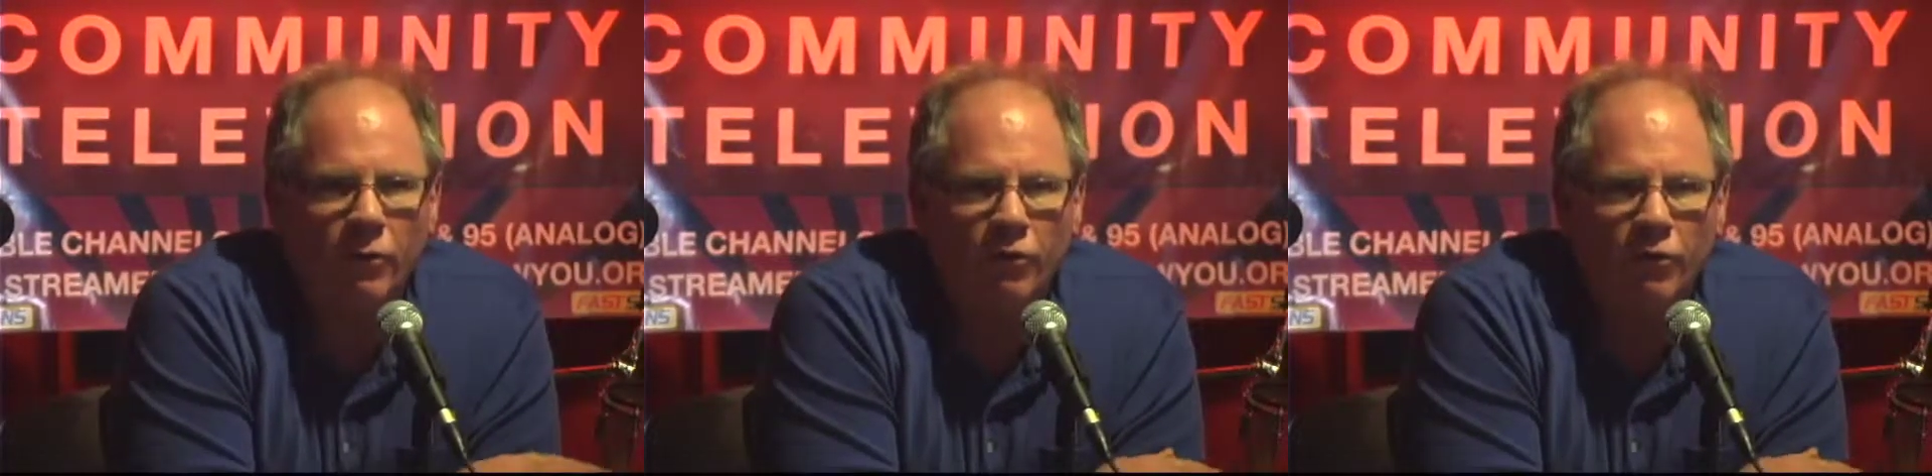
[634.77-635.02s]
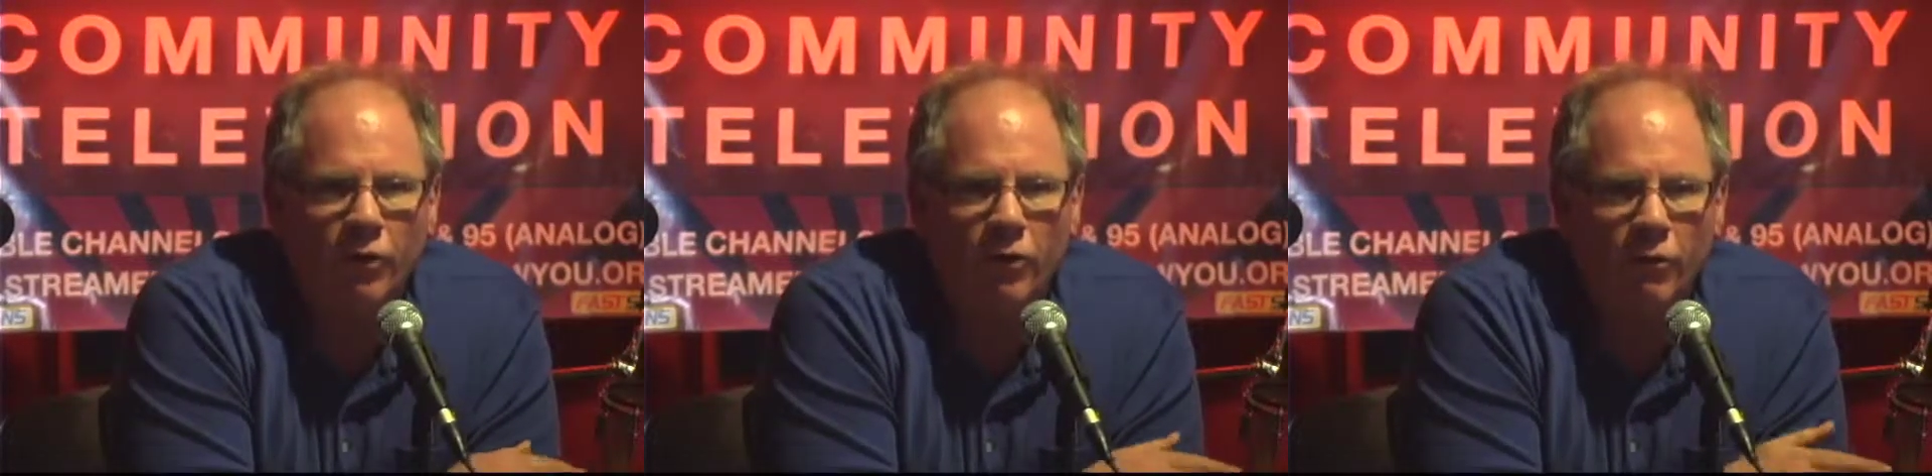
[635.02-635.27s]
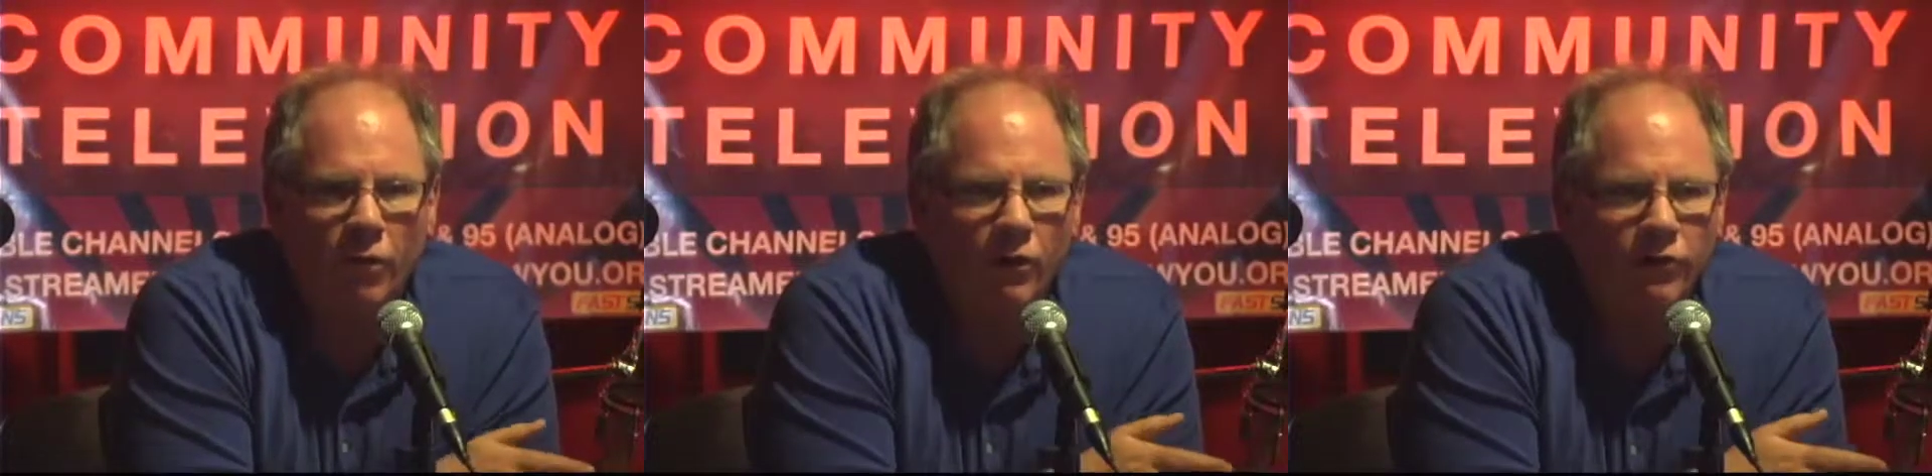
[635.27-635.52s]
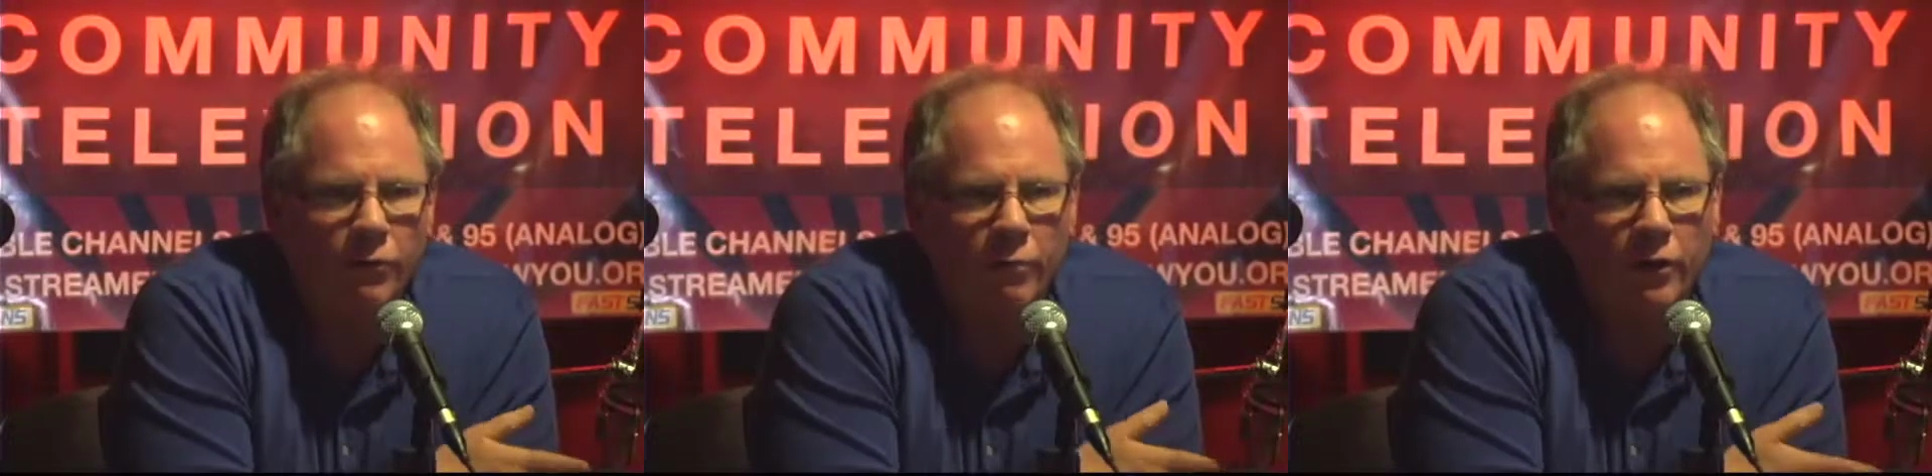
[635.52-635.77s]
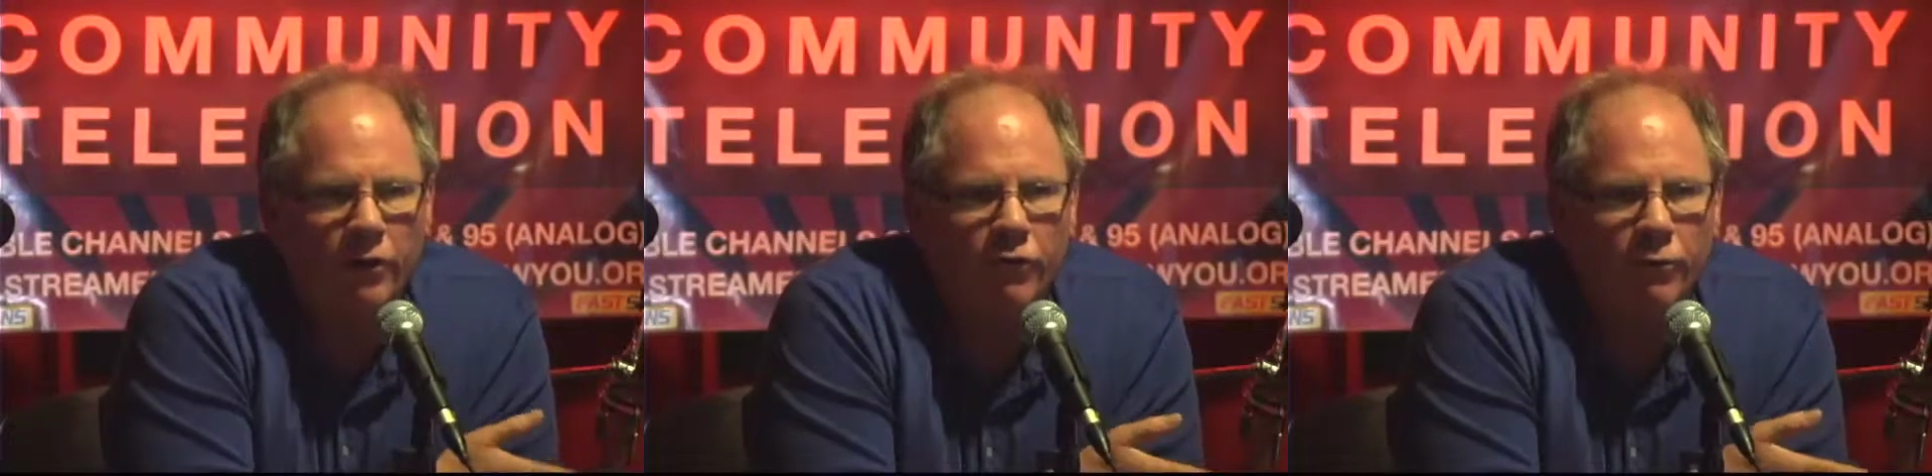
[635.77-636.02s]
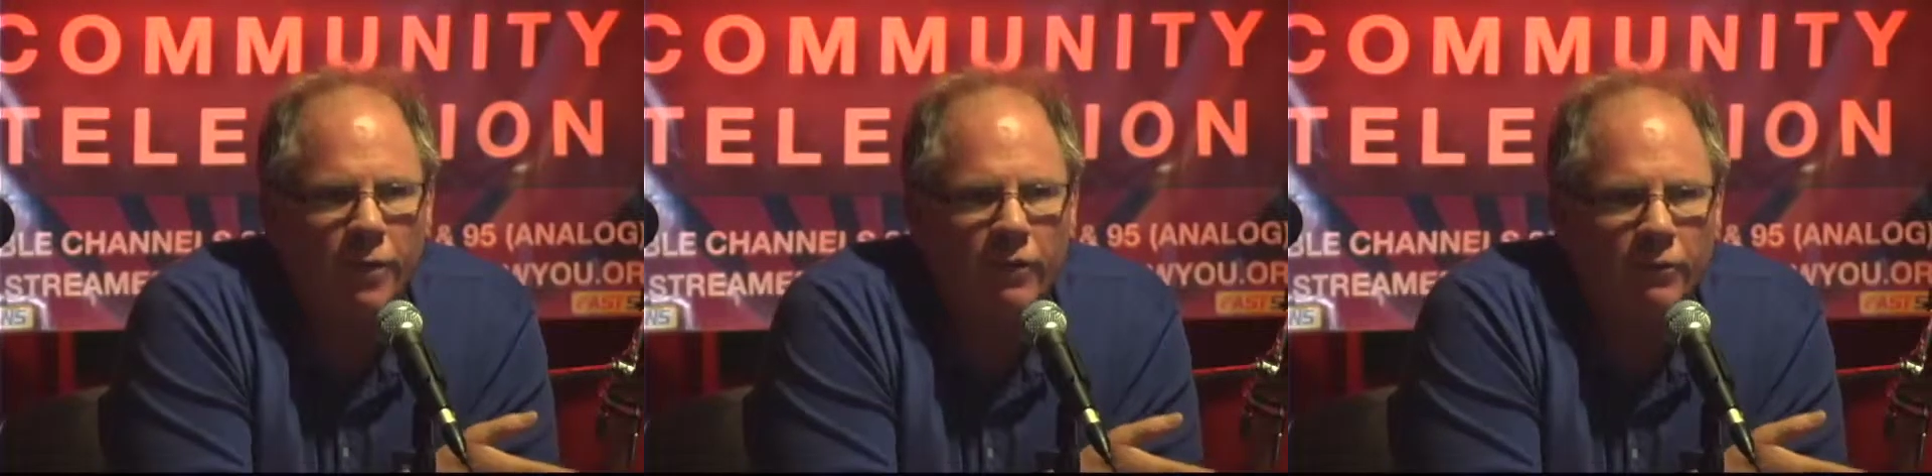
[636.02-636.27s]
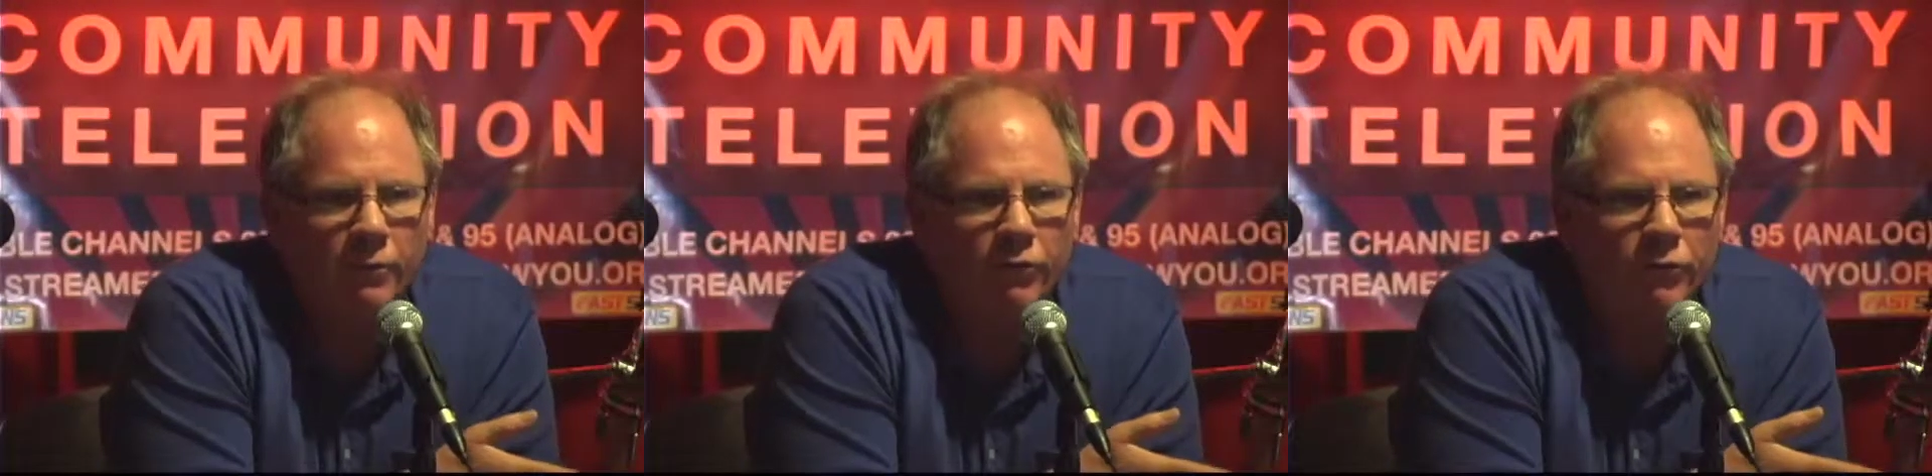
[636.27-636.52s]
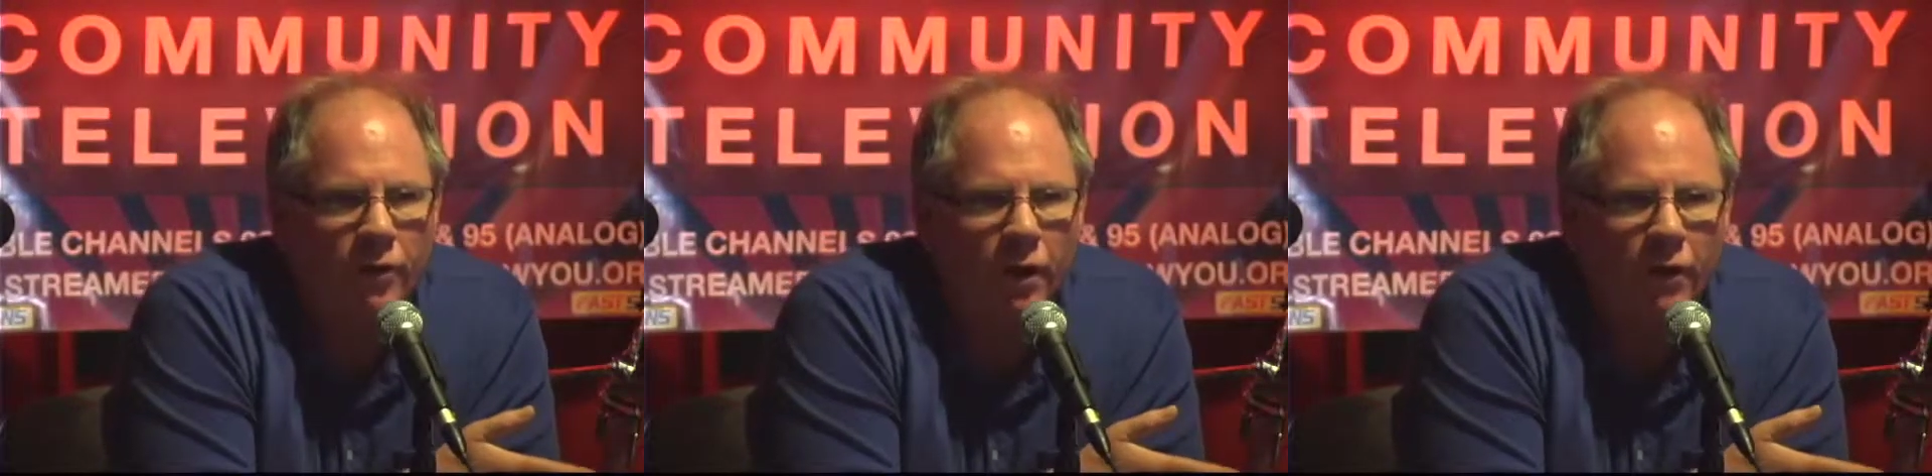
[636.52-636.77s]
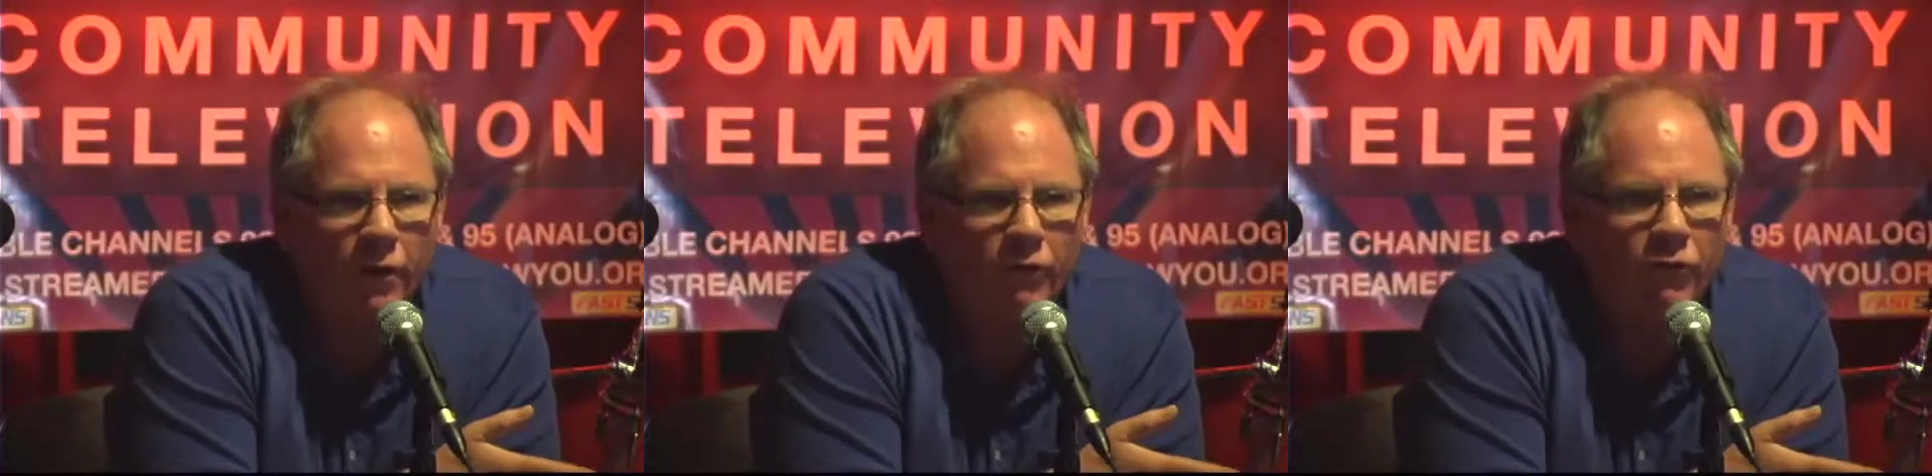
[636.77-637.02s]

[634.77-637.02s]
which across the political spectrum is regarded